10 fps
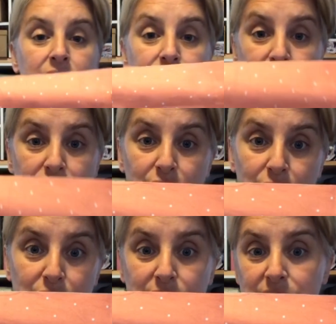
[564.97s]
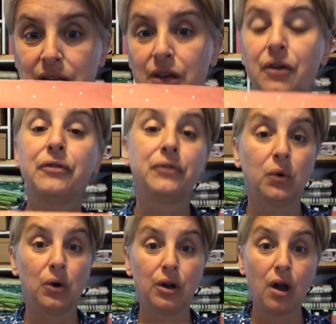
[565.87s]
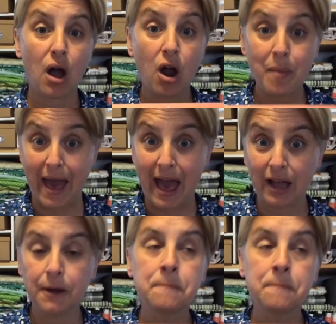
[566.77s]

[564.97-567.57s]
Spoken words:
to use for our bag